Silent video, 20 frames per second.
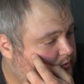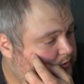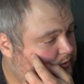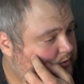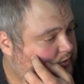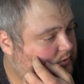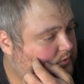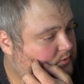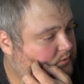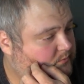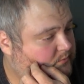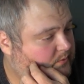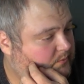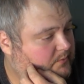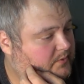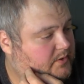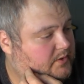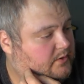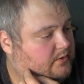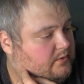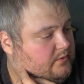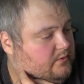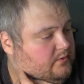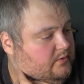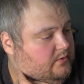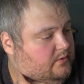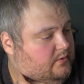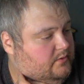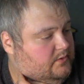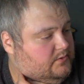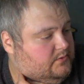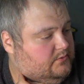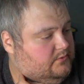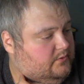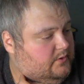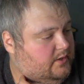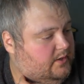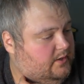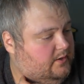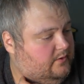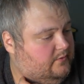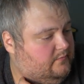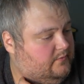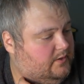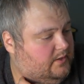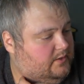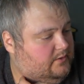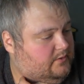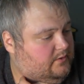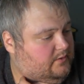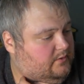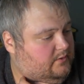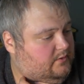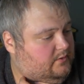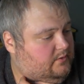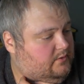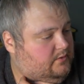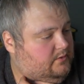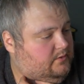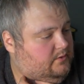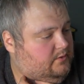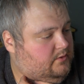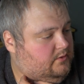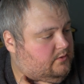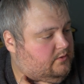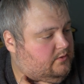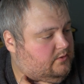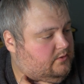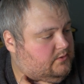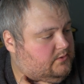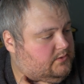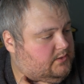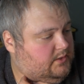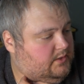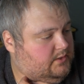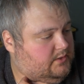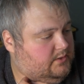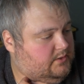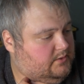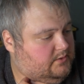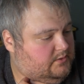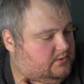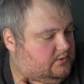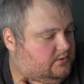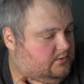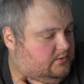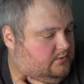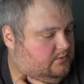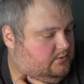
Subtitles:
And we want this drive, not the SanDisk.